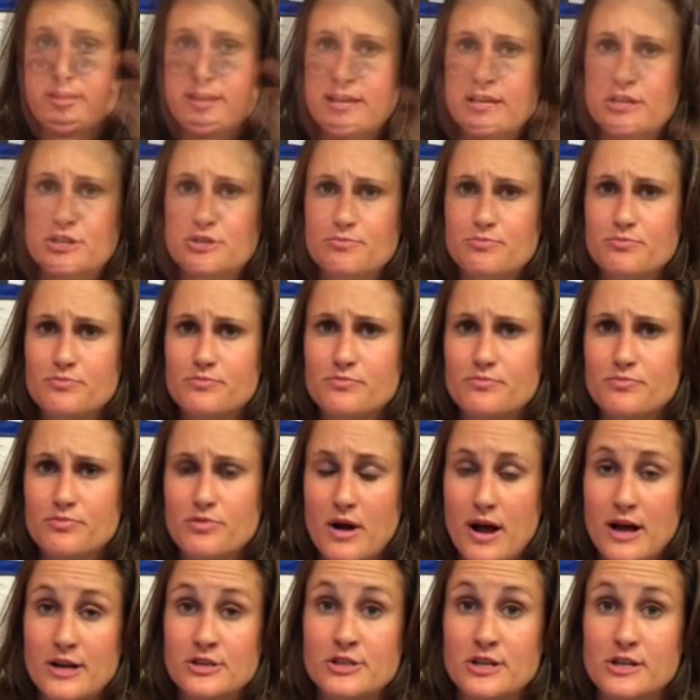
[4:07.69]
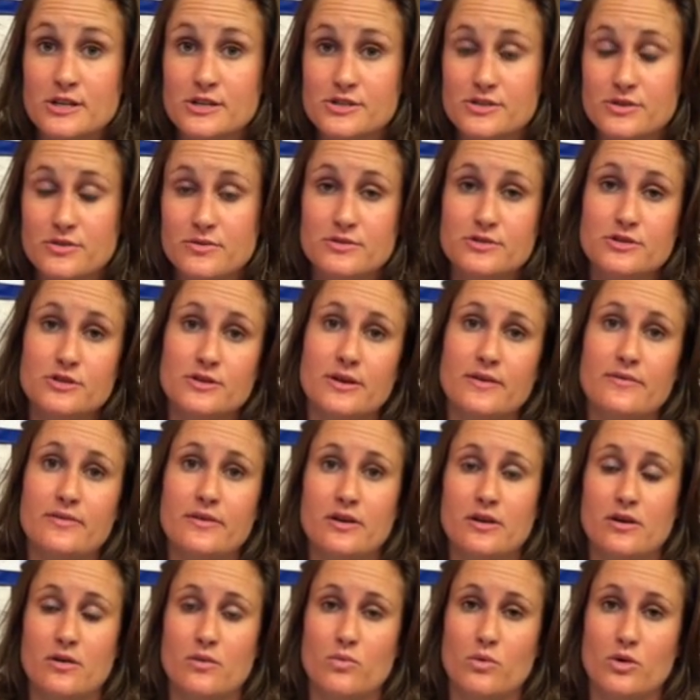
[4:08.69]
With each project, students are
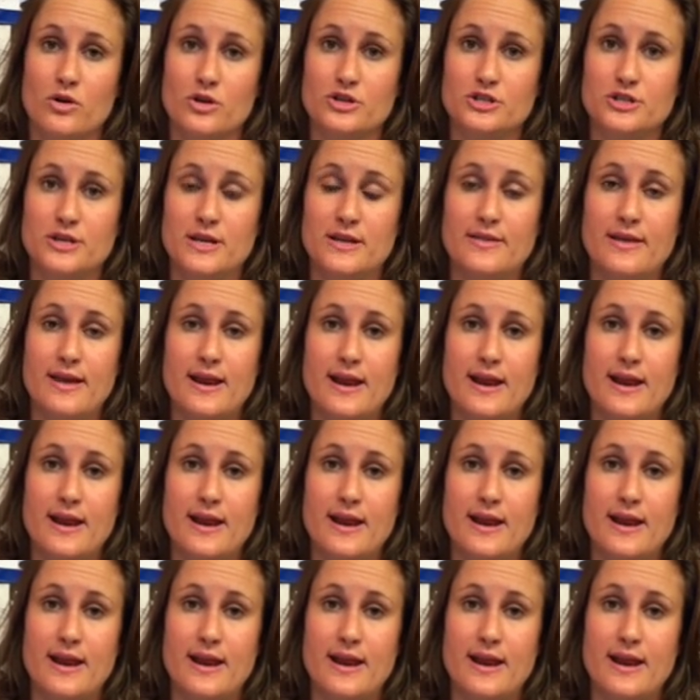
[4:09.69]
given a worksheet